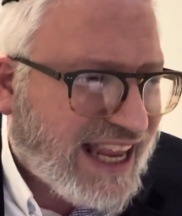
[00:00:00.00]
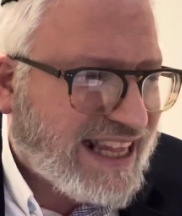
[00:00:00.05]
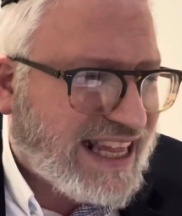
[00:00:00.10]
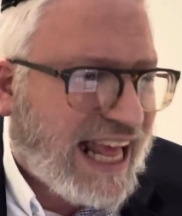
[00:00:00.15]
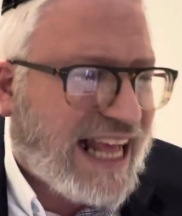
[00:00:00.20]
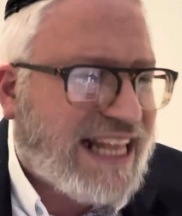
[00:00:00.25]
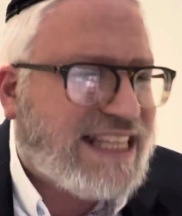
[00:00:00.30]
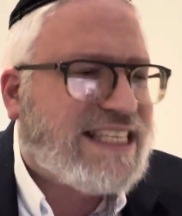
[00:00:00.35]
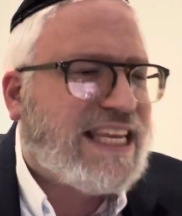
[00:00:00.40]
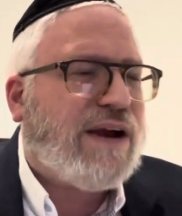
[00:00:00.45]

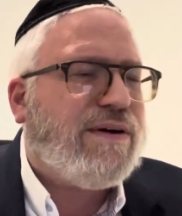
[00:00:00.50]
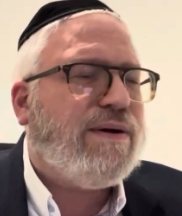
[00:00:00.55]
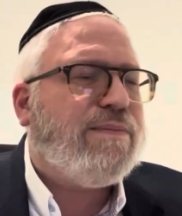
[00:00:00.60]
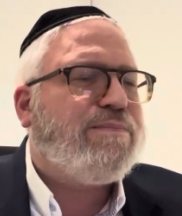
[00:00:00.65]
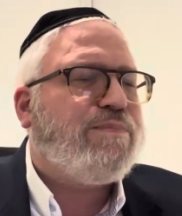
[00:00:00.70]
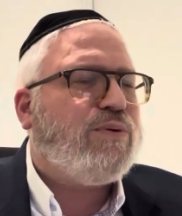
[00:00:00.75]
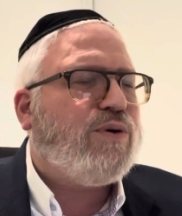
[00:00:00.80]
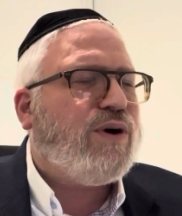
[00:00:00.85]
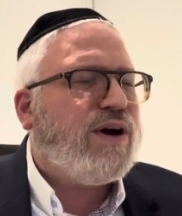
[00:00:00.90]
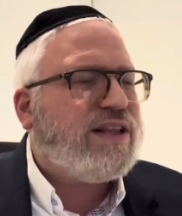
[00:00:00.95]
That's how
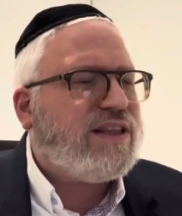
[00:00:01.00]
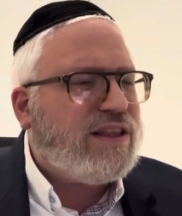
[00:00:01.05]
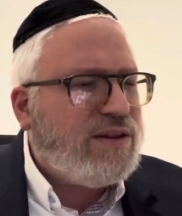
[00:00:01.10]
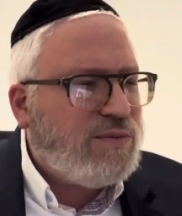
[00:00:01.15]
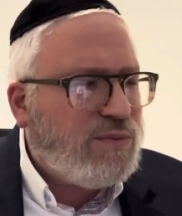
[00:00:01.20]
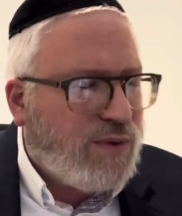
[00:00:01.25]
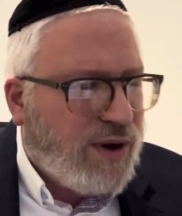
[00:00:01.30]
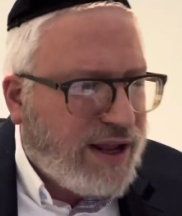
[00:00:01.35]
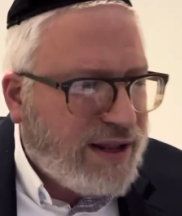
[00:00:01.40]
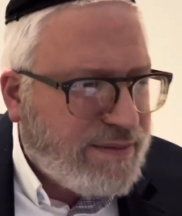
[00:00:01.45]

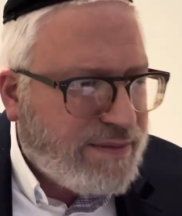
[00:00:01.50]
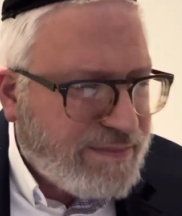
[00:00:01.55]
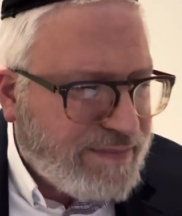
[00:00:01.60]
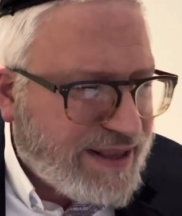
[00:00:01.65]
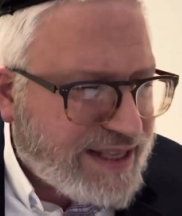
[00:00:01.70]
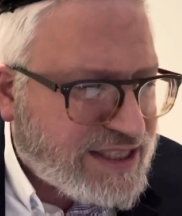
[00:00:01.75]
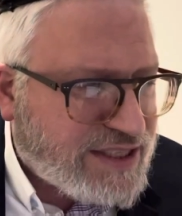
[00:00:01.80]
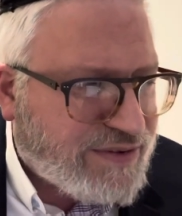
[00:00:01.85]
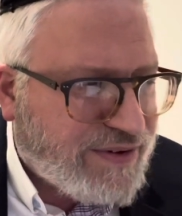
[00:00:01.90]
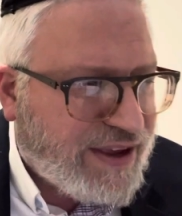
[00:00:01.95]
important one
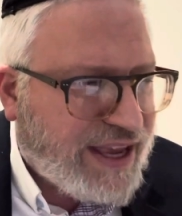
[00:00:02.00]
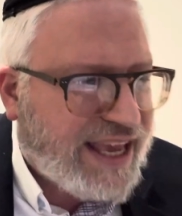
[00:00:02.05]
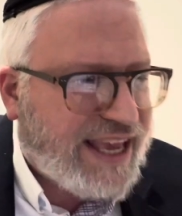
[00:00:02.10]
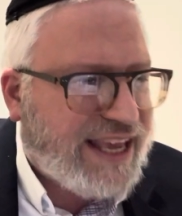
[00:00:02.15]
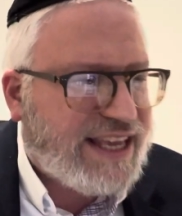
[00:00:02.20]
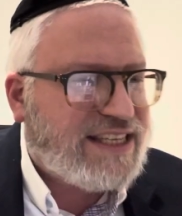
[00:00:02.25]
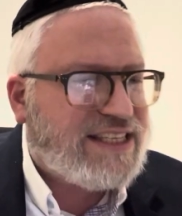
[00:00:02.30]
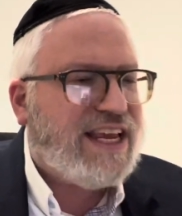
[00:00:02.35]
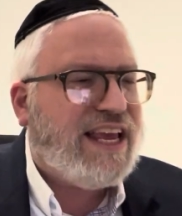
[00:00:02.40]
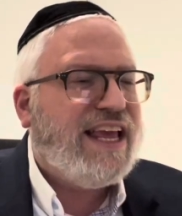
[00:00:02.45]
mitzvah
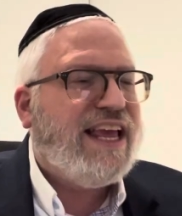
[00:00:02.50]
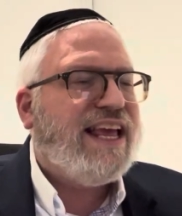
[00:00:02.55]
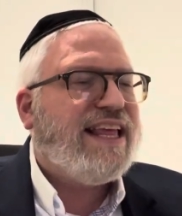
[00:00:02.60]
is.